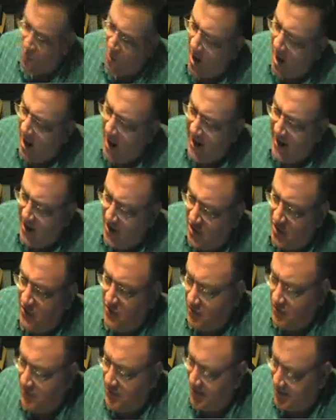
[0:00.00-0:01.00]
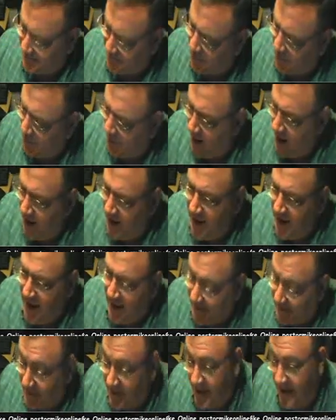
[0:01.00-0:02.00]
Why do you do this or why do you
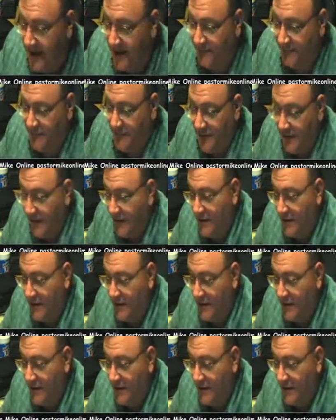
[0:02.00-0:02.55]
and and